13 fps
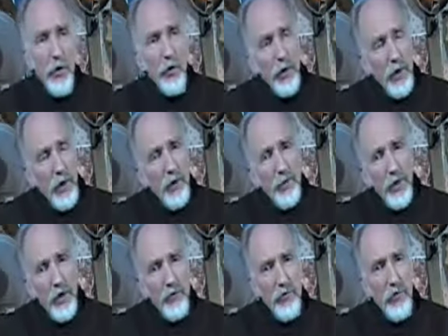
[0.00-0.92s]
Well, have
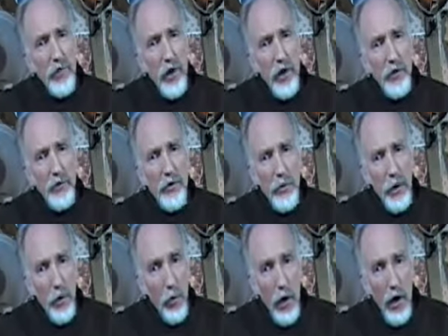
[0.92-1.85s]
you ever thought
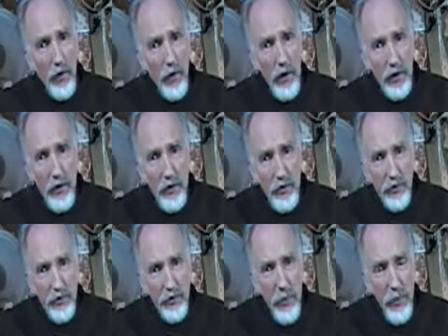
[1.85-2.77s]
about why that
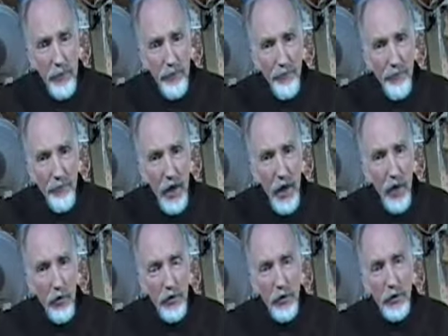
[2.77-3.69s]
is? Now,